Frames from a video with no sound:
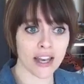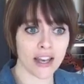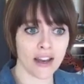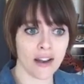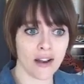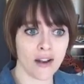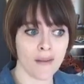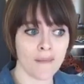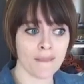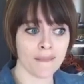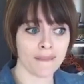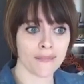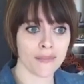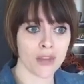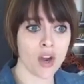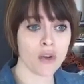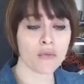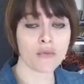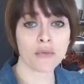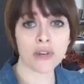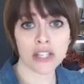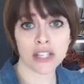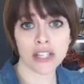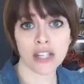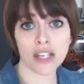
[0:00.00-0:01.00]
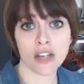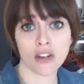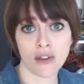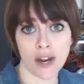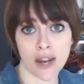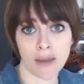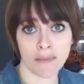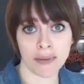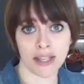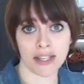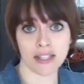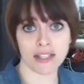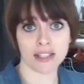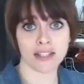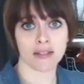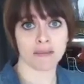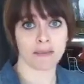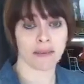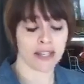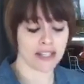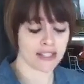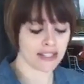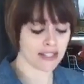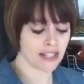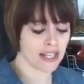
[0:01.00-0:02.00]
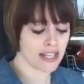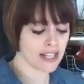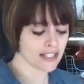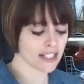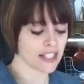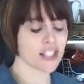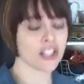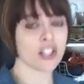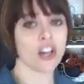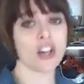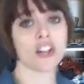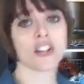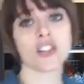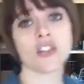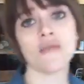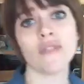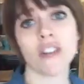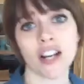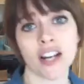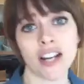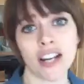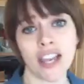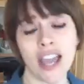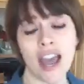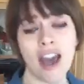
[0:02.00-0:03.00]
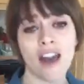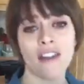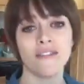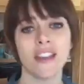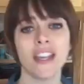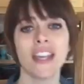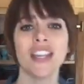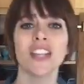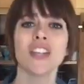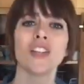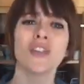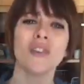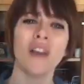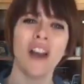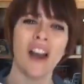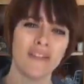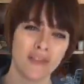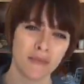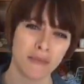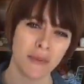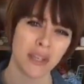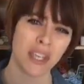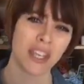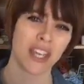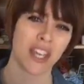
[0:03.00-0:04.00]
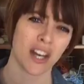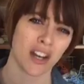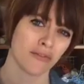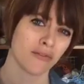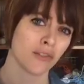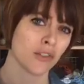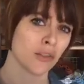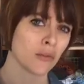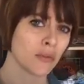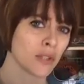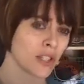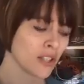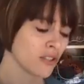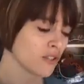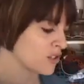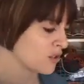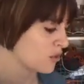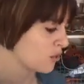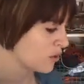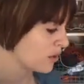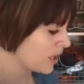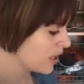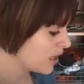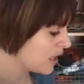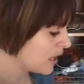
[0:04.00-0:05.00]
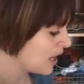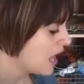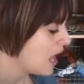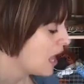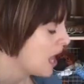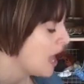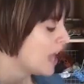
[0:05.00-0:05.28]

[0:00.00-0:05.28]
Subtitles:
a really great place to place things, it's also very heavy and you have to be careful when you store it.